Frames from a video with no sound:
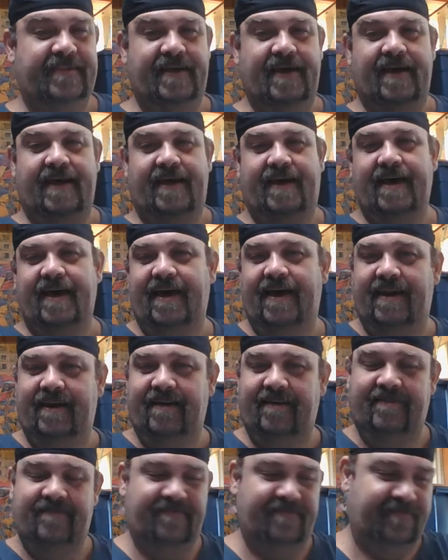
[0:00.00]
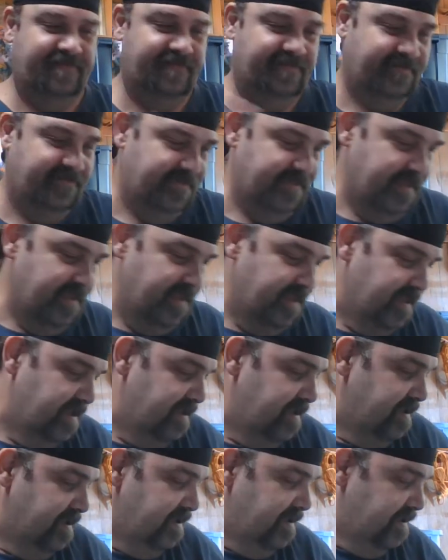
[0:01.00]
I kind of
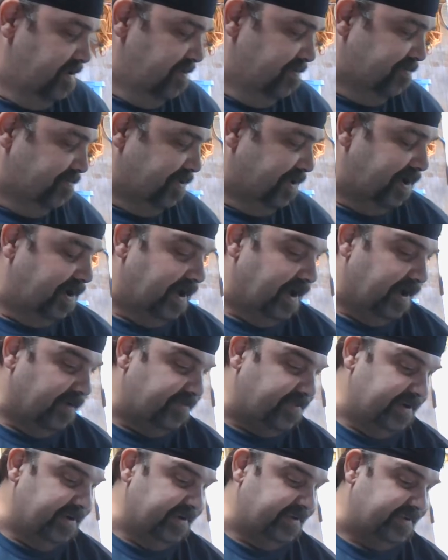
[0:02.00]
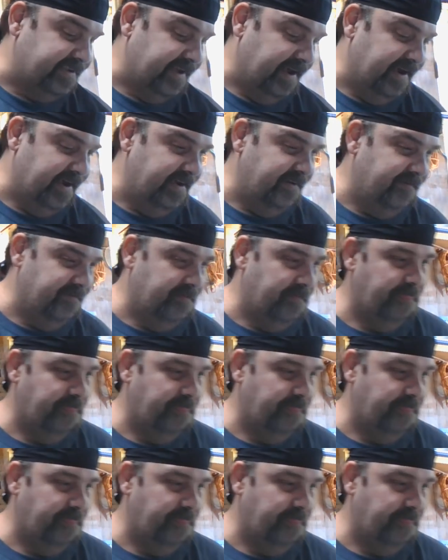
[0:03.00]
put it off to the side.